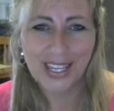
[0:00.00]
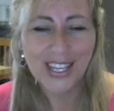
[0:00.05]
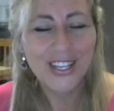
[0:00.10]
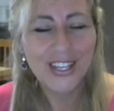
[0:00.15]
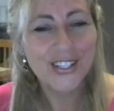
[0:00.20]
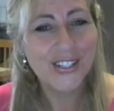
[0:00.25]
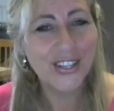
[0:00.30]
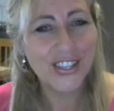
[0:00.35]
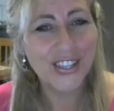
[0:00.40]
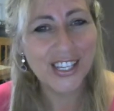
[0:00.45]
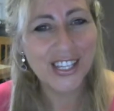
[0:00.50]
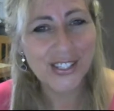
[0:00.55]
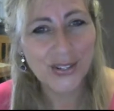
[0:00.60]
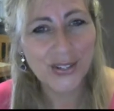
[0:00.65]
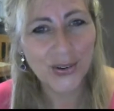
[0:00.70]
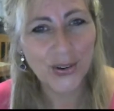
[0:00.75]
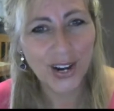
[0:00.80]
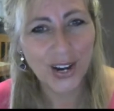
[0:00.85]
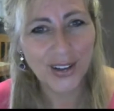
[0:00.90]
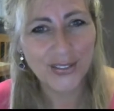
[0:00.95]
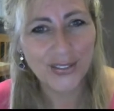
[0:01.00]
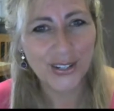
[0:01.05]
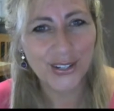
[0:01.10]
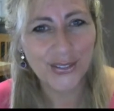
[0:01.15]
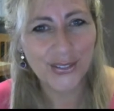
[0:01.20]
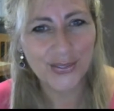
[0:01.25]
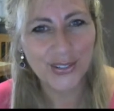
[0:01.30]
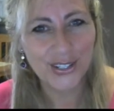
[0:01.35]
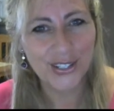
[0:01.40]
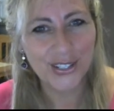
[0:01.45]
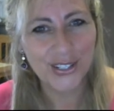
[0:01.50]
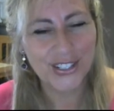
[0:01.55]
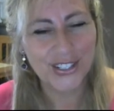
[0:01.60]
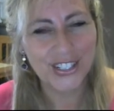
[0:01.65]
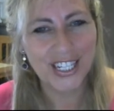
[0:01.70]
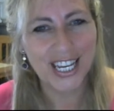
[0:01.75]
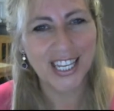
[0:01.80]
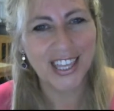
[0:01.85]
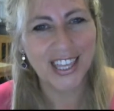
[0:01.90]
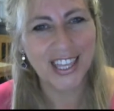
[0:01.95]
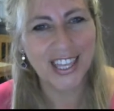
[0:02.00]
So that's all I've got for you today.